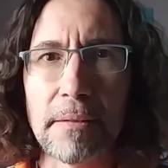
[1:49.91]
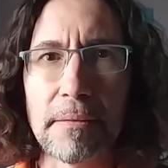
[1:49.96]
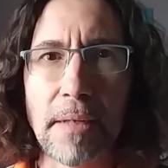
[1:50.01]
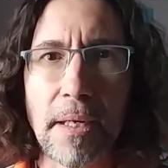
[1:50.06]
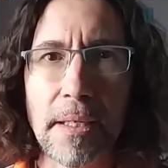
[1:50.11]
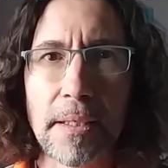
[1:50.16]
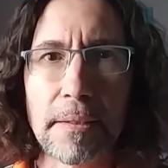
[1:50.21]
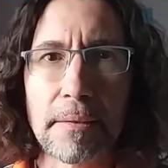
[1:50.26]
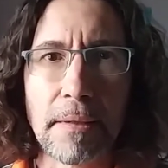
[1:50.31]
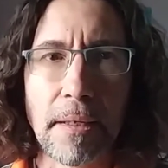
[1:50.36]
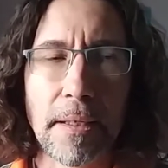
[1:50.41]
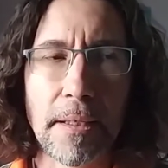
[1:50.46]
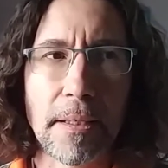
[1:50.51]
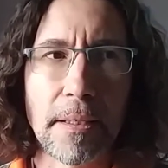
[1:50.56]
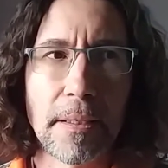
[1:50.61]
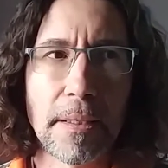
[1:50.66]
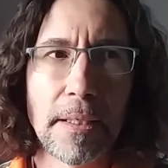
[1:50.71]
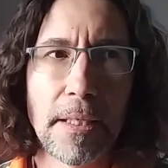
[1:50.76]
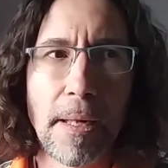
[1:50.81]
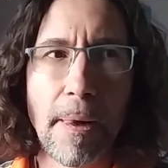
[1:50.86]
right? Like
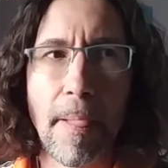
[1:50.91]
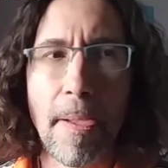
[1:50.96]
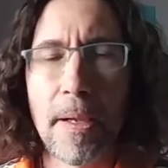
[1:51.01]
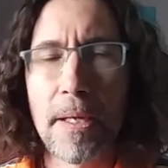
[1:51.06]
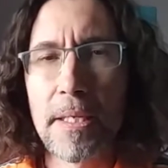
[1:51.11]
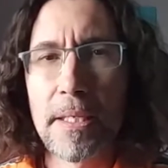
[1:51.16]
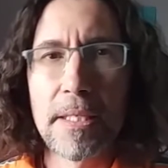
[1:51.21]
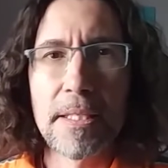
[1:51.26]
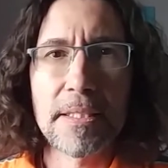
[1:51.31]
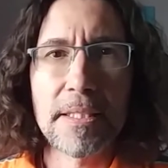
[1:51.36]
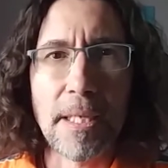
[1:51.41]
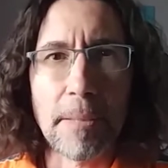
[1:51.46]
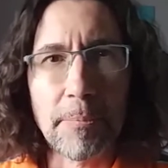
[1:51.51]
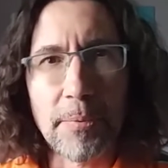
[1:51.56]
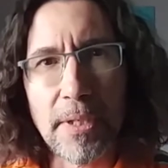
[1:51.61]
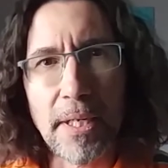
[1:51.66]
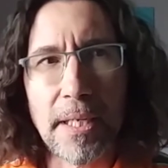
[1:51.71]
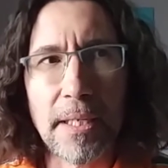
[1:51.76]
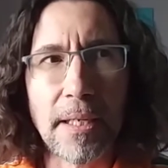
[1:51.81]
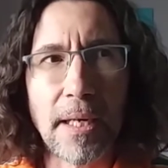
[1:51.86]
separate.